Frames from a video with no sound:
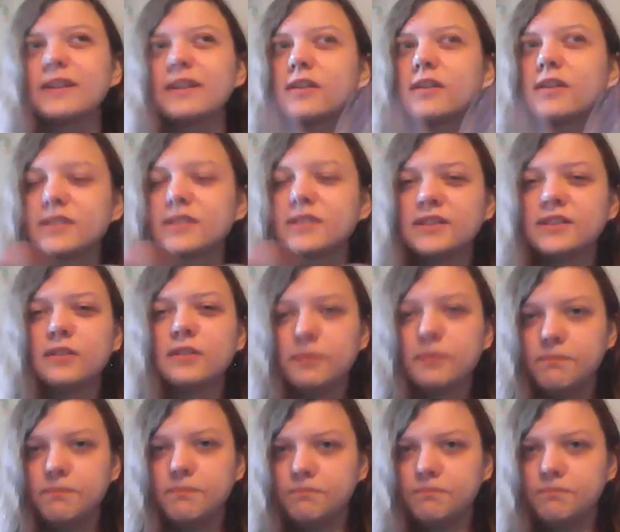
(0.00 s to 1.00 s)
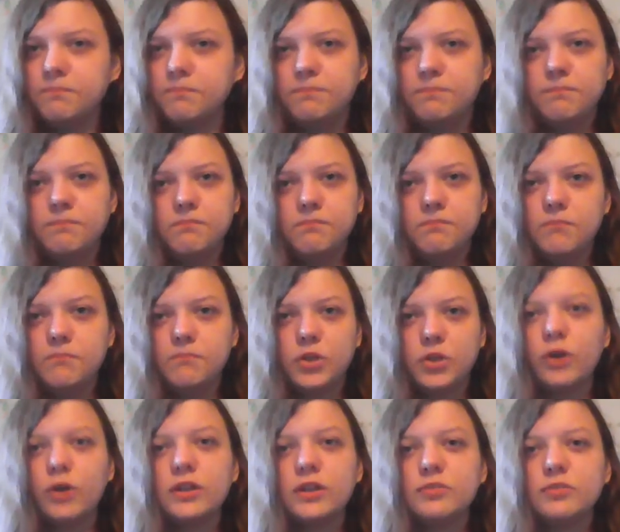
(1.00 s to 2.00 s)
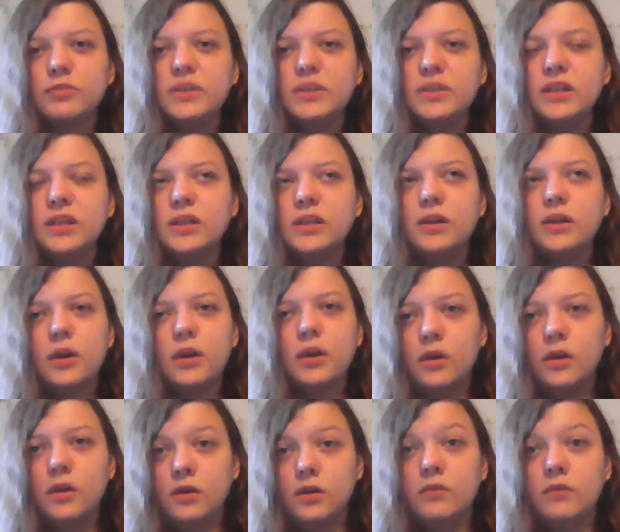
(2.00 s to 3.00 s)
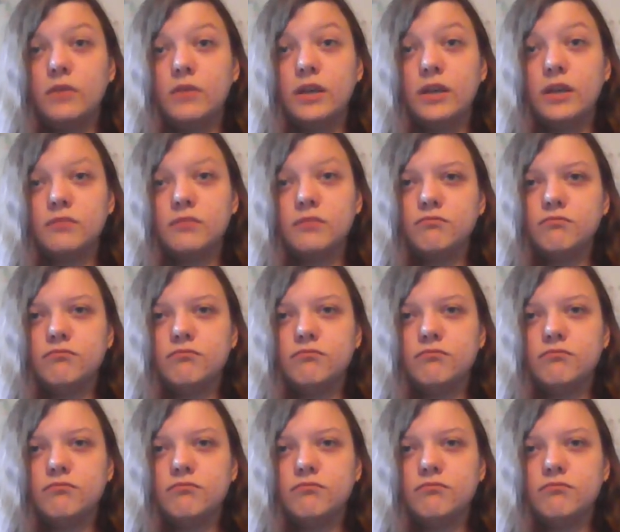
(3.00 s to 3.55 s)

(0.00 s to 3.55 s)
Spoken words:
There are still going to be, like,